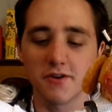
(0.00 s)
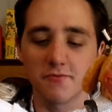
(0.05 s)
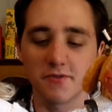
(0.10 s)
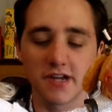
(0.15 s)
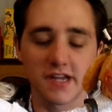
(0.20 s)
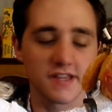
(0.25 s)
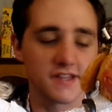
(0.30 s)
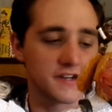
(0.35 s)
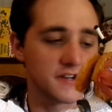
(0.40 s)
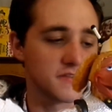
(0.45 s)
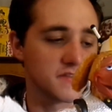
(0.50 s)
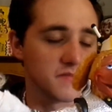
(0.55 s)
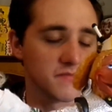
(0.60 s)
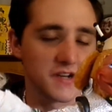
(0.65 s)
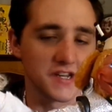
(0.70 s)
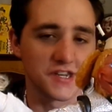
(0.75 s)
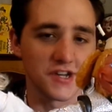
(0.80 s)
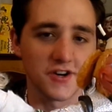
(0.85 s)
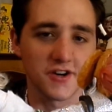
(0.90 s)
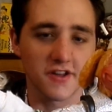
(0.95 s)
way there with my
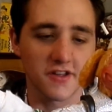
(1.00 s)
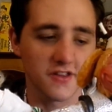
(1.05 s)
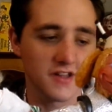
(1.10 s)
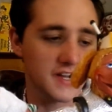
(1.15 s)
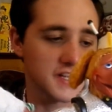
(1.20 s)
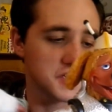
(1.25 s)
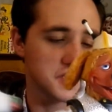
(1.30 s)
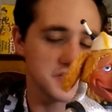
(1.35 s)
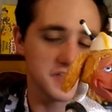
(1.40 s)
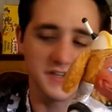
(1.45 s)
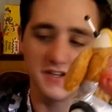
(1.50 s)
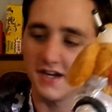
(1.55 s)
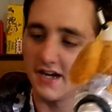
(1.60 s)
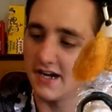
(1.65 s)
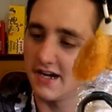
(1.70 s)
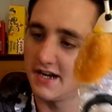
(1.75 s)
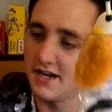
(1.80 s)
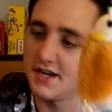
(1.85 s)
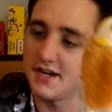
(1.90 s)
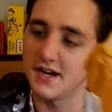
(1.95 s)
doll collection.
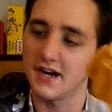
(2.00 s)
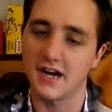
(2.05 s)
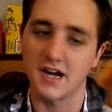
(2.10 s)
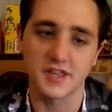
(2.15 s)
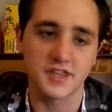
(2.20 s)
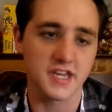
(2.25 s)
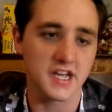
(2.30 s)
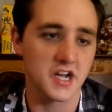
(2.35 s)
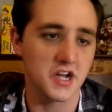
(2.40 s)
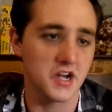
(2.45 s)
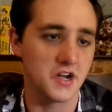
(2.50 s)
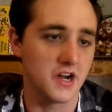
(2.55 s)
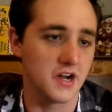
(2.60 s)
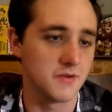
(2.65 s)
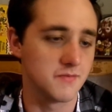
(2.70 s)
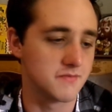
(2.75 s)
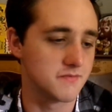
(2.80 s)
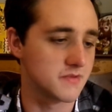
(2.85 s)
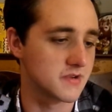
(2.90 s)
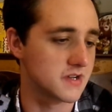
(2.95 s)
I think
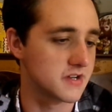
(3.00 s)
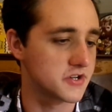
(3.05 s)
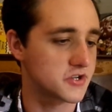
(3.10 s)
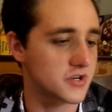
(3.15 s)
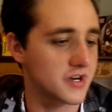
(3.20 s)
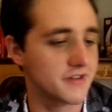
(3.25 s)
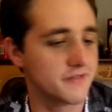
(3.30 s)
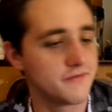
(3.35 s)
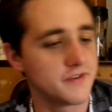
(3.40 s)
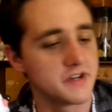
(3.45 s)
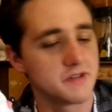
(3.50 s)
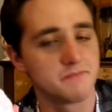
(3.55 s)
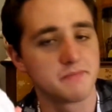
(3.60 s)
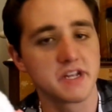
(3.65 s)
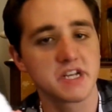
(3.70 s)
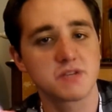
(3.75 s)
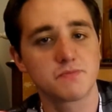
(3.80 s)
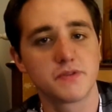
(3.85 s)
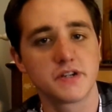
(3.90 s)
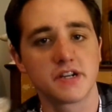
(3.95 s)
I'm gonna try to find a
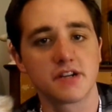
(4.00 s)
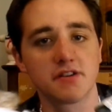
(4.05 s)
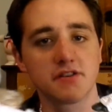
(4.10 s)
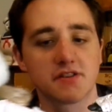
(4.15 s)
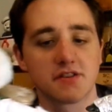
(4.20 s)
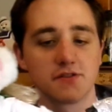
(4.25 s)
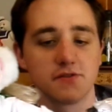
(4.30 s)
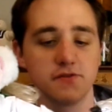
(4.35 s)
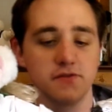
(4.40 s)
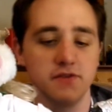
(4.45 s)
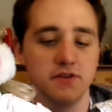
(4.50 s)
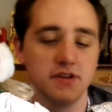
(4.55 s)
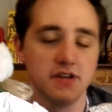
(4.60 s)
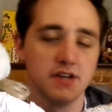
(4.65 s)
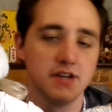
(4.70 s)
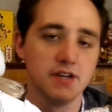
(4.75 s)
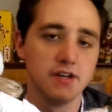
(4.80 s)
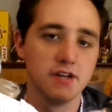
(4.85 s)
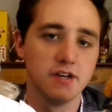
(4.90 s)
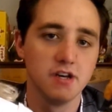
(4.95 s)
beach bear too,
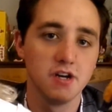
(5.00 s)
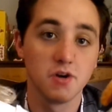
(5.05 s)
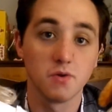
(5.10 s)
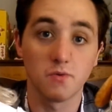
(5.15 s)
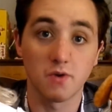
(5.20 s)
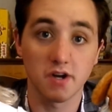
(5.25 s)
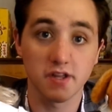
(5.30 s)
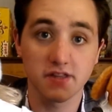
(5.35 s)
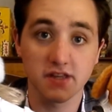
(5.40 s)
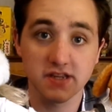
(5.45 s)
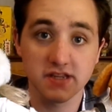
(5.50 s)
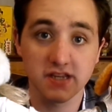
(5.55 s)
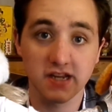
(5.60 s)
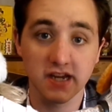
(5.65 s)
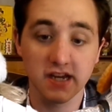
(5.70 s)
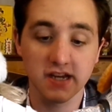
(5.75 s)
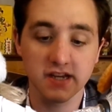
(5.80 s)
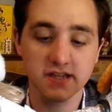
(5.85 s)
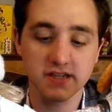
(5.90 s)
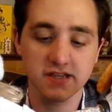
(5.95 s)
one of these
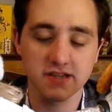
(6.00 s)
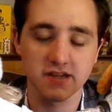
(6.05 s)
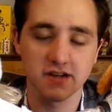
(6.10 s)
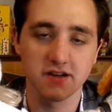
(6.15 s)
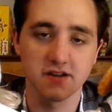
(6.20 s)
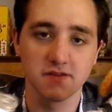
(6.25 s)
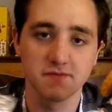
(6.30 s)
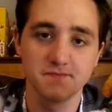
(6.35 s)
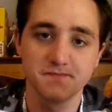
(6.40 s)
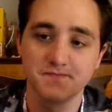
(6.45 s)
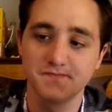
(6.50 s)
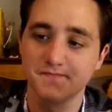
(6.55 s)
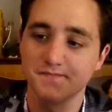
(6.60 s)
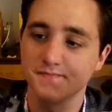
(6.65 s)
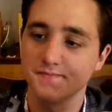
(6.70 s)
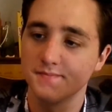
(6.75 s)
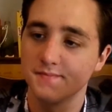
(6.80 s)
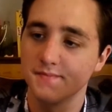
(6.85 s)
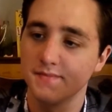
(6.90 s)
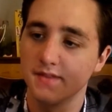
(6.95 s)
days.
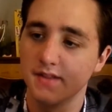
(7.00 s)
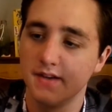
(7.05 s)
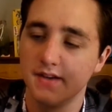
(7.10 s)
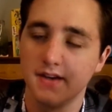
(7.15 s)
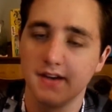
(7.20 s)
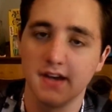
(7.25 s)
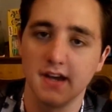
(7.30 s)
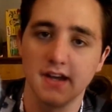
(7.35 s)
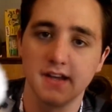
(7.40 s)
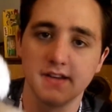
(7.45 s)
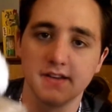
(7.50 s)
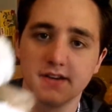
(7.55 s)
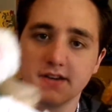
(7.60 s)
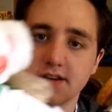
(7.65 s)
And